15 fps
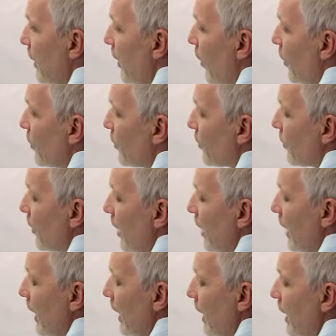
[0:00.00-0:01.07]
notes
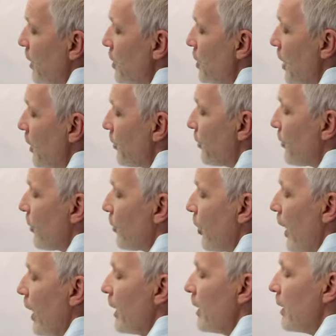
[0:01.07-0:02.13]
in just the
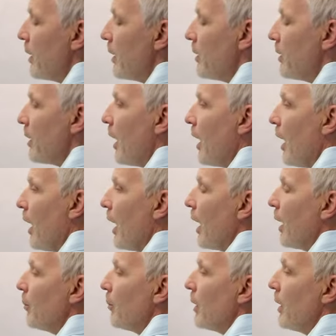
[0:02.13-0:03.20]
right
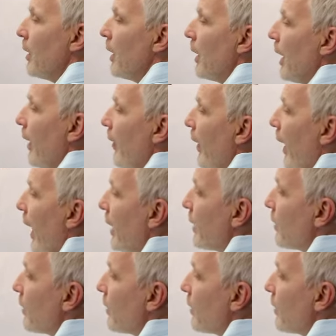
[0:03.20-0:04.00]
time. And that